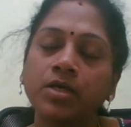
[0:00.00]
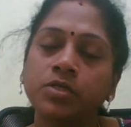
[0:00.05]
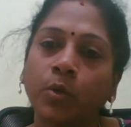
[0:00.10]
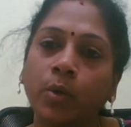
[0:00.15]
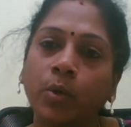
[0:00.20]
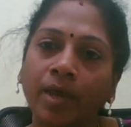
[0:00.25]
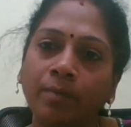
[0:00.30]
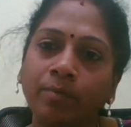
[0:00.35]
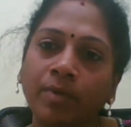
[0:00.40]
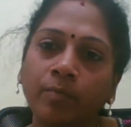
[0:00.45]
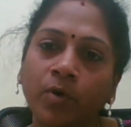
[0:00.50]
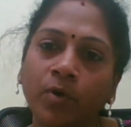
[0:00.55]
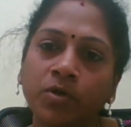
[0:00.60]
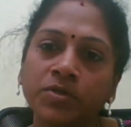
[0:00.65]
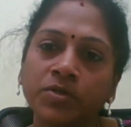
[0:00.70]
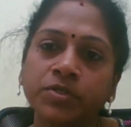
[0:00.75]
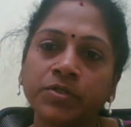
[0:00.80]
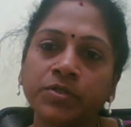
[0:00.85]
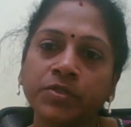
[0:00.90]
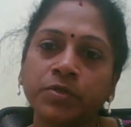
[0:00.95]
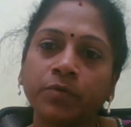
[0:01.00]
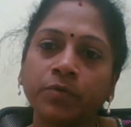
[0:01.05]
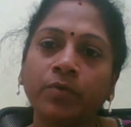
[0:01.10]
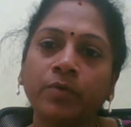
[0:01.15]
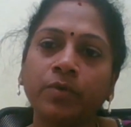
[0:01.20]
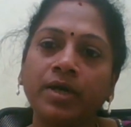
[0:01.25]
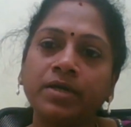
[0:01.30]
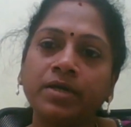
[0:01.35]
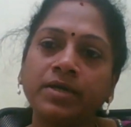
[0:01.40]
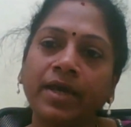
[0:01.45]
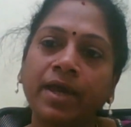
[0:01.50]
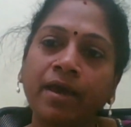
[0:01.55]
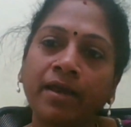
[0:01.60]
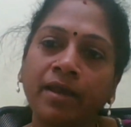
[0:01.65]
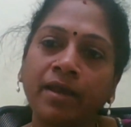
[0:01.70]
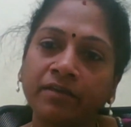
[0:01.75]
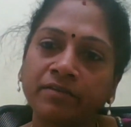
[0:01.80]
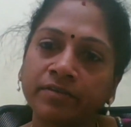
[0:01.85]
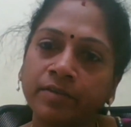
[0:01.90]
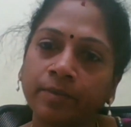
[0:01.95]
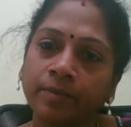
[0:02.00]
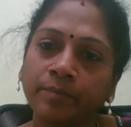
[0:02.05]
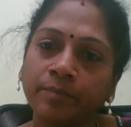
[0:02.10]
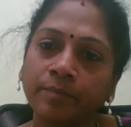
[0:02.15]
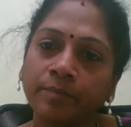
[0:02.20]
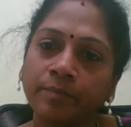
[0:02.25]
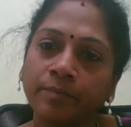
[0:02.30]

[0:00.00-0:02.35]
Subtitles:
so AB positive can accept